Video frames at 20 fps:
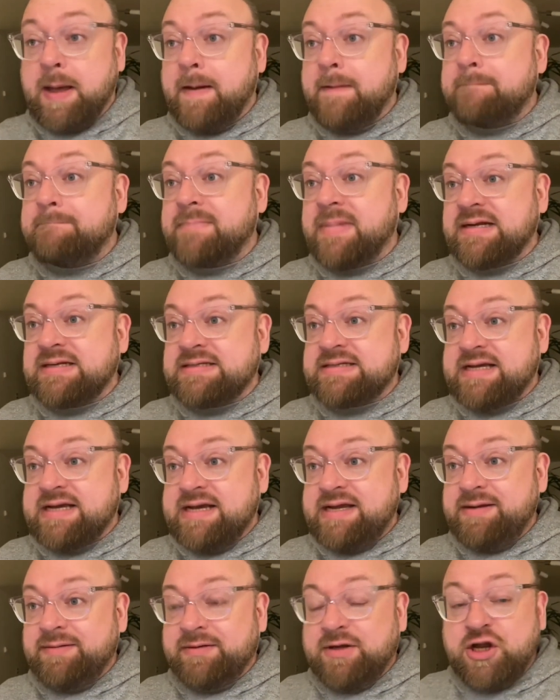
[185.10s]

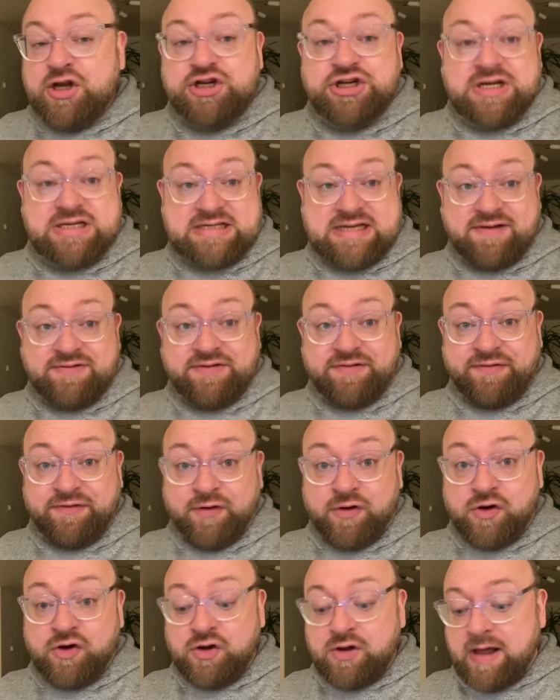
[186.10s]
Monday, just after
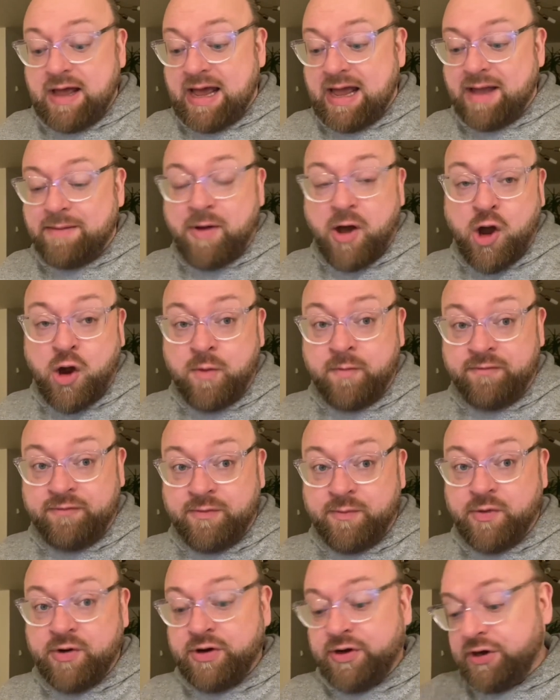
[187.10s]
four, I am home
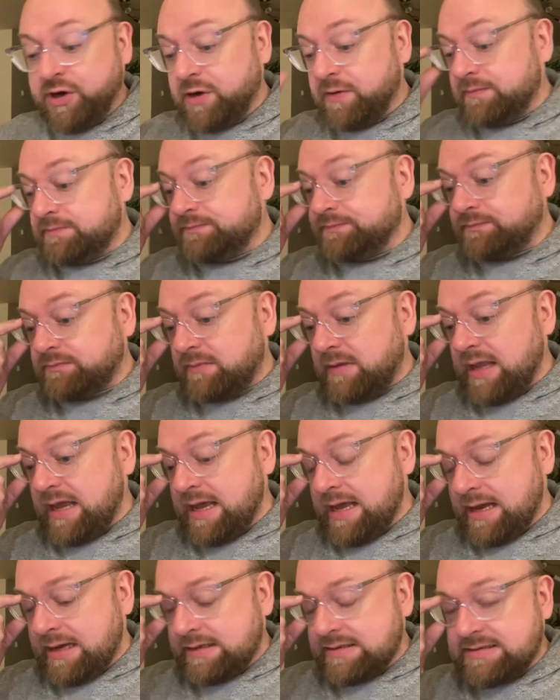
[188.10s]
from work
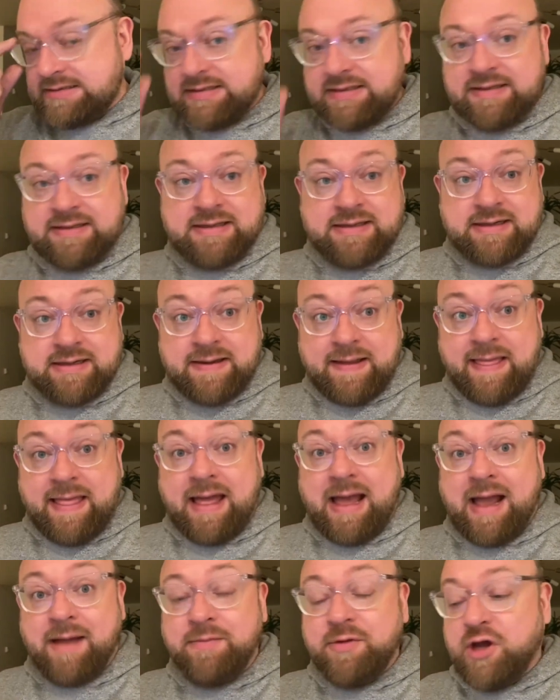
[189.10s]
and
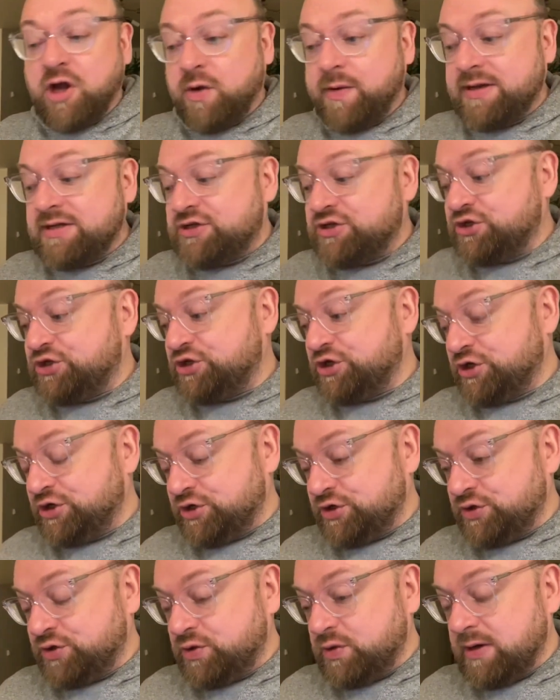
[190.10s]
I'm going to
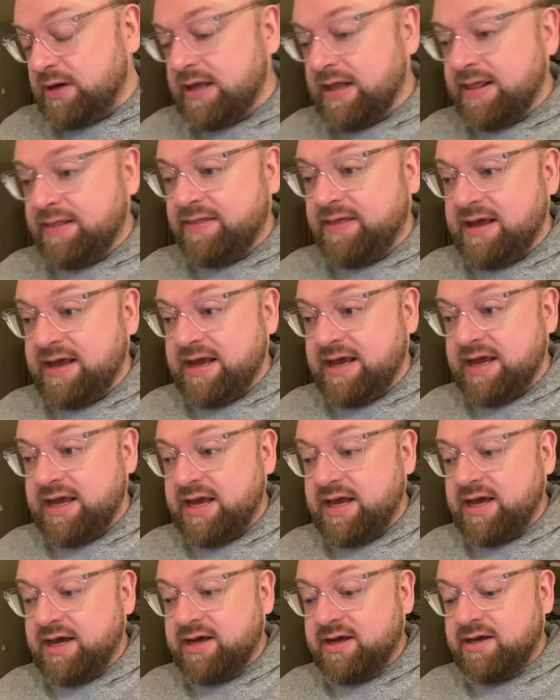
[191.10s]
do
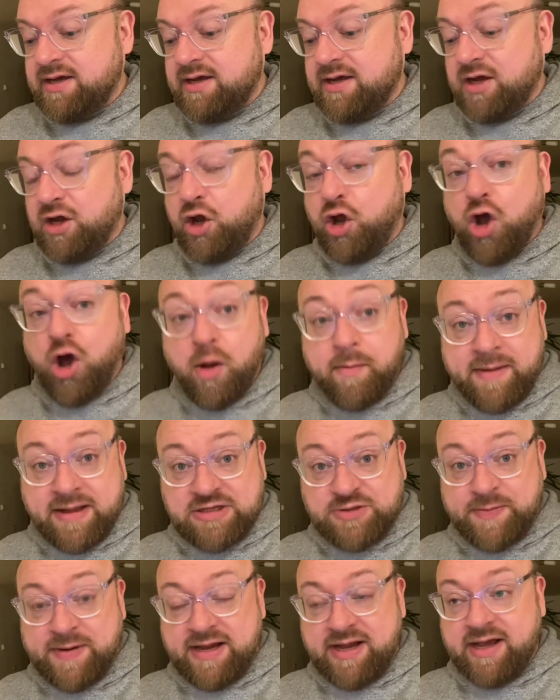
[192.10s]
the
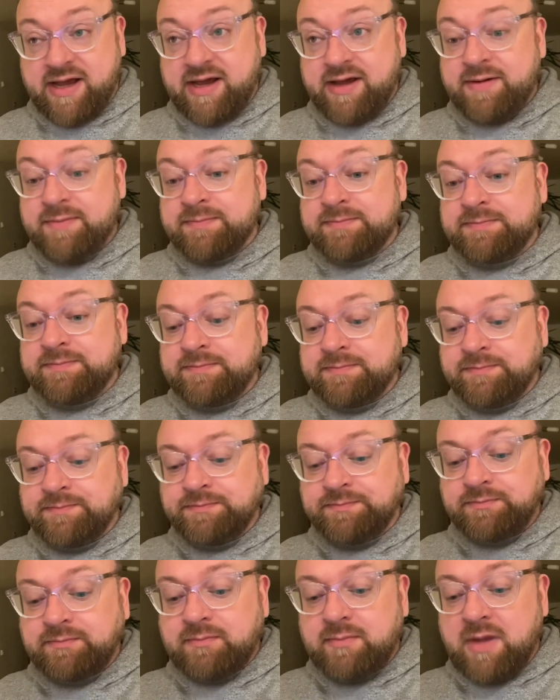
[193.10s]
comment picker
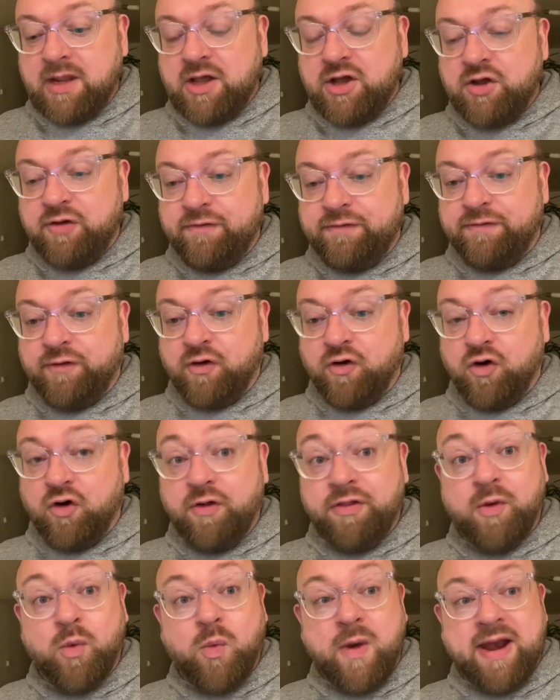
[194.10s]
for
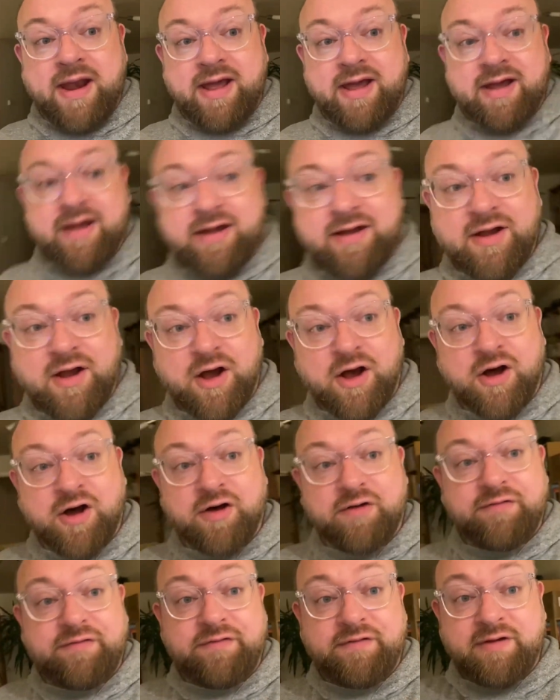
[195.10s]
the winner
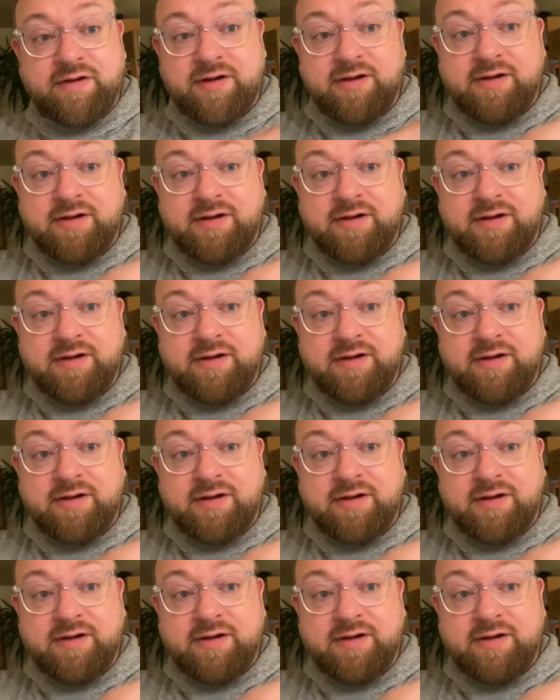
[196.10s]
of